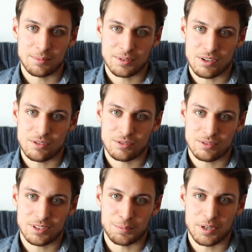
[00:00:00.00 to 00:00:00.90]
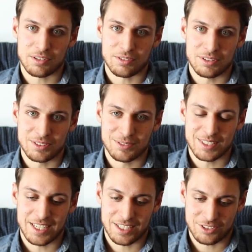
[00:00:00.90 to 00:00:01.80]
So it was a real miracle.
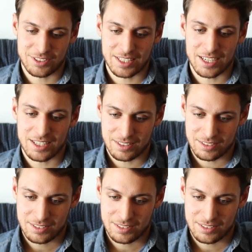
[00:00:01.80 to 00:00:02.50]
We actually got